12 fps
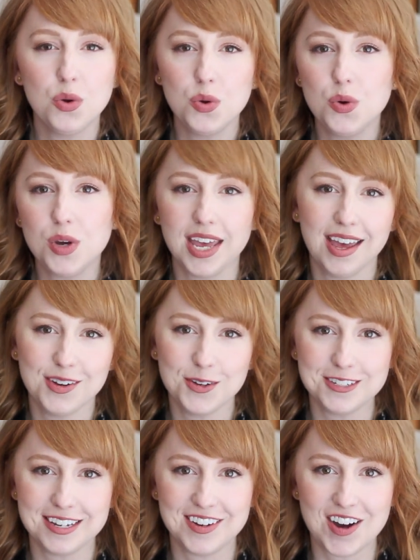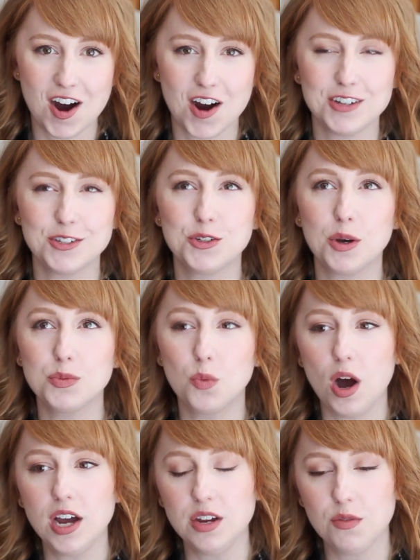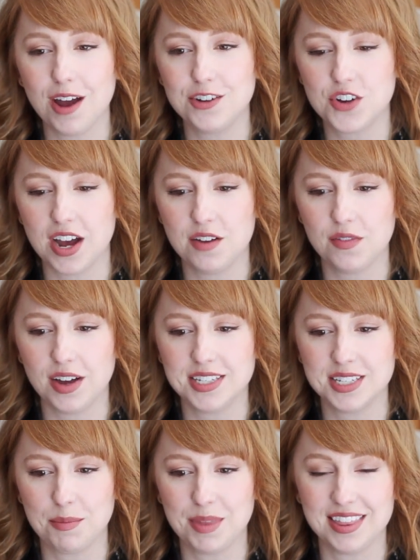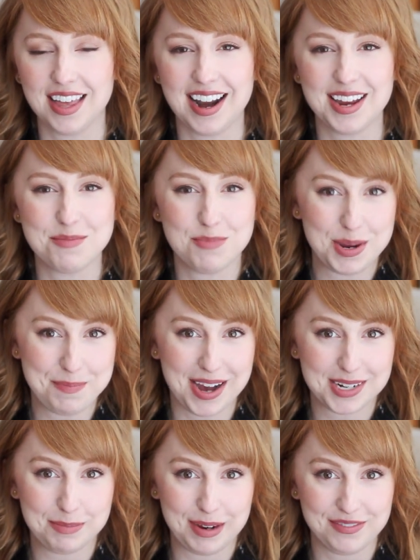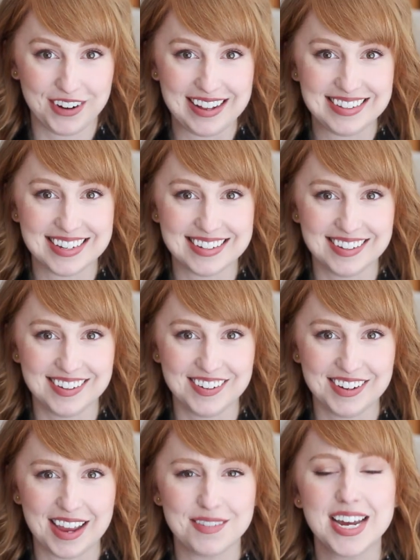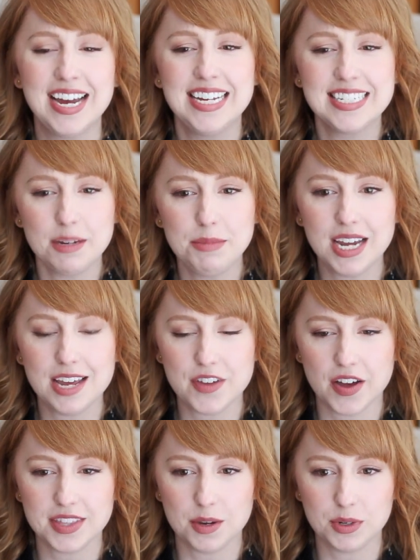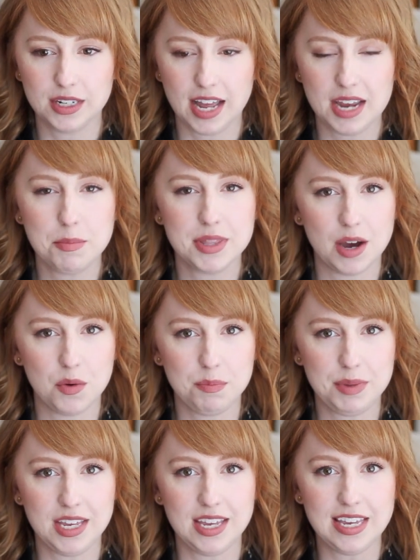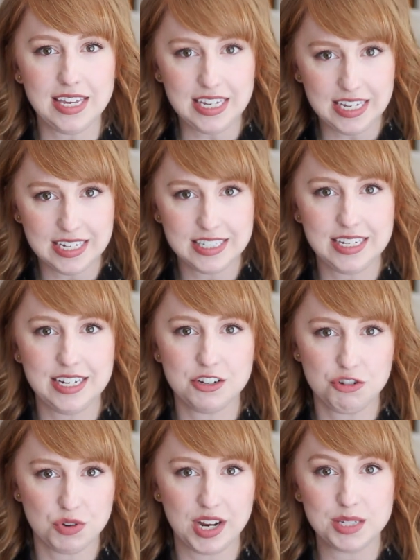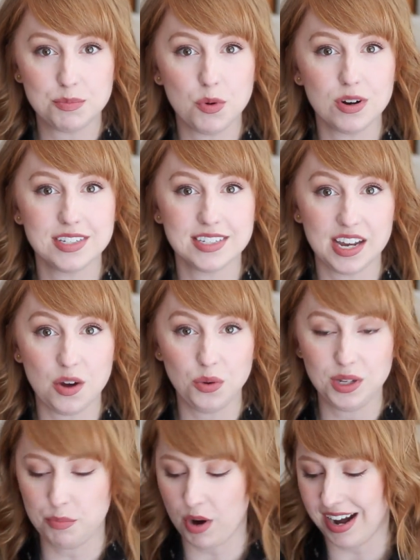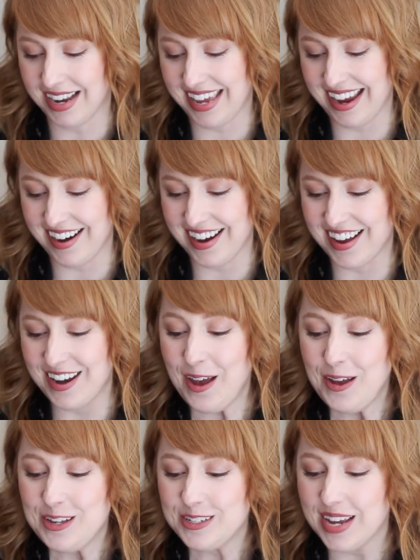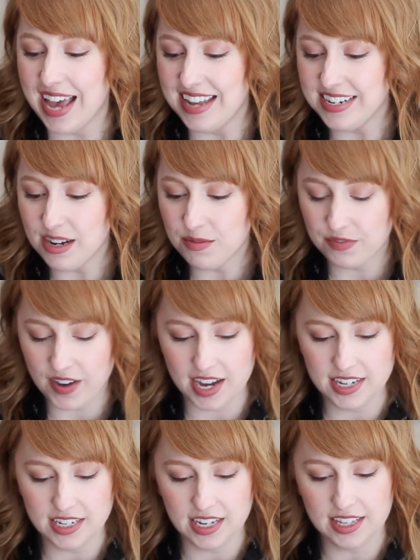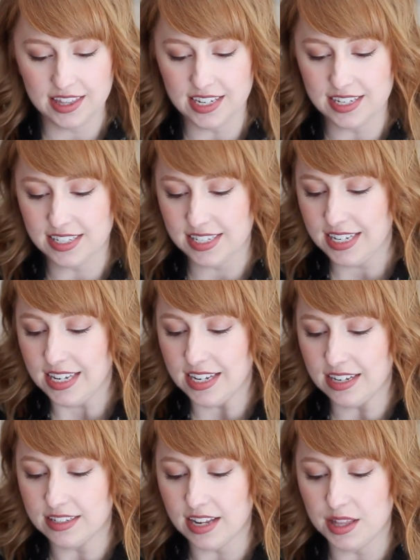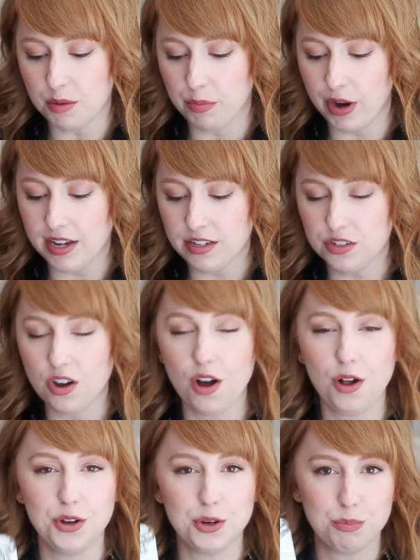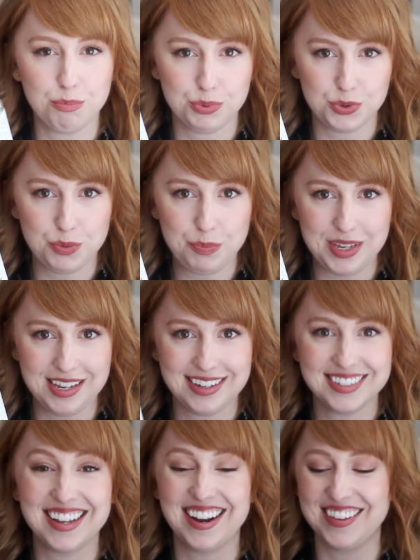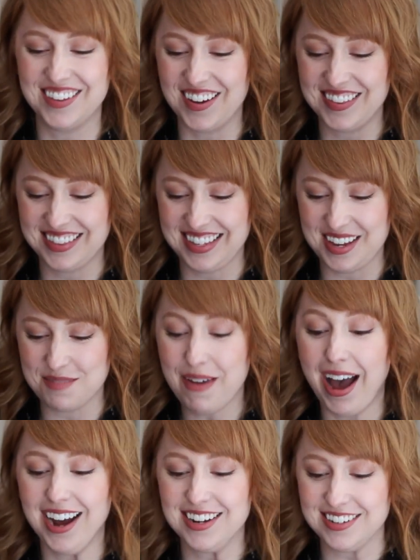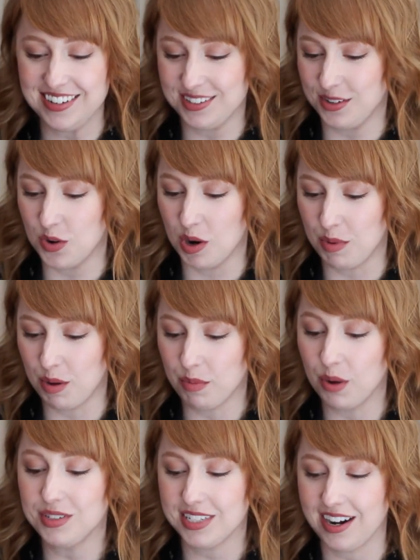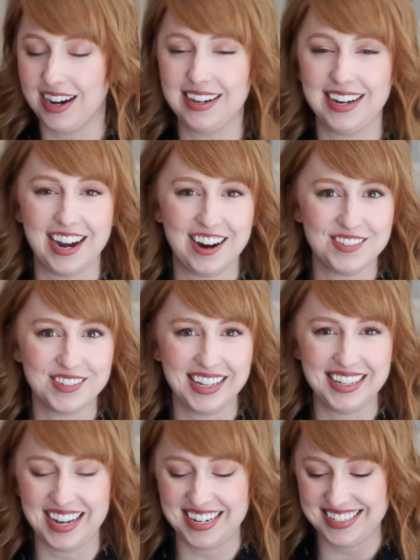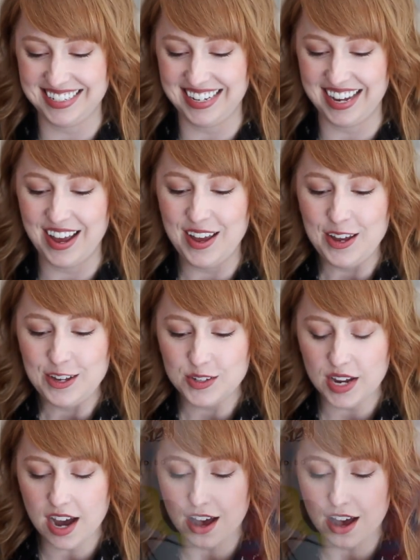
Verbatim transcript: cool candles and cards. So I was walking around trying to find something that I could bring back to my friends as a little gift, something I thought they would like, but that would be easy to transport since I only brought a carry-on. So I ended up finding these teas and the brand is called Brew Peace. And I thought the packaging is adorable and both Sarah and Karen really like tea. So I